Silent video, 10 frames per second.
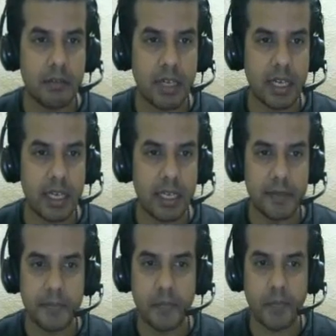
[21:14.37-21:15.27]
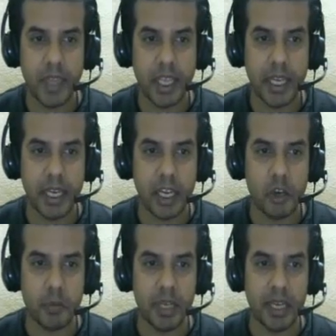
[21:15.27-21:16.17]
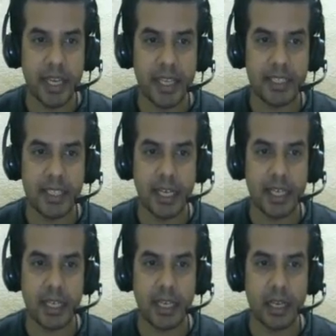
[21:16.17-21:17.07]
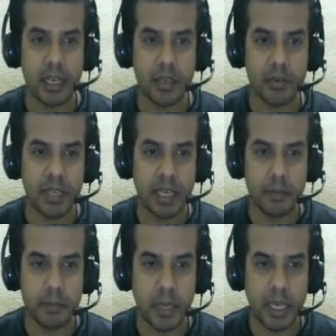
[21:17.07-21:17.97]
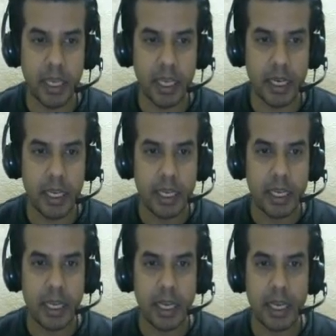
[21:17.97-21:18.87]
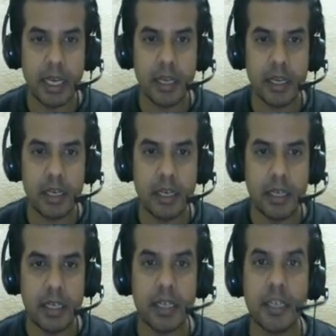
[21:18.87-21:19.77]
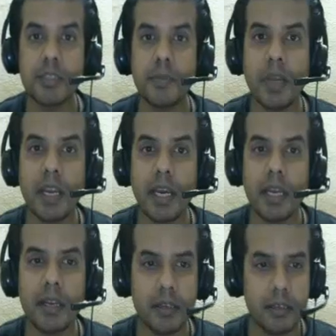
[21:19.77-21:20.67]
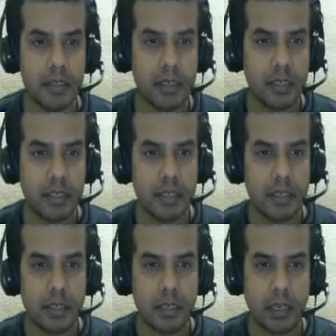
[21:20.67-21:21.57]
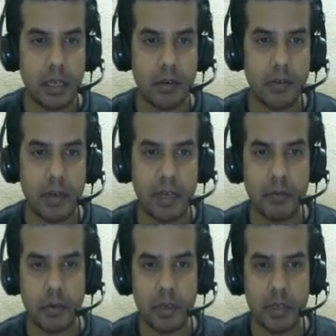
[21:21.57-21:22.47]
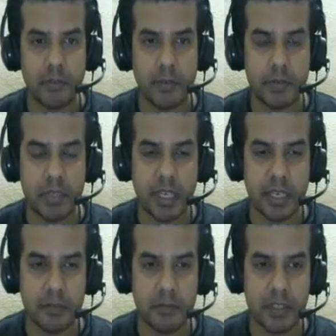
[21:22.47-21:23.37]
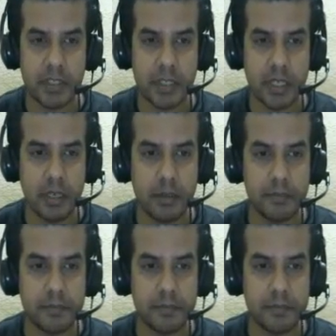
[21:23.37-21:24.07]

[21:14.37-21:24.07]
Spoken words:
right? And I'll be again selecting a new campaign and a display ad. I want a website visitor.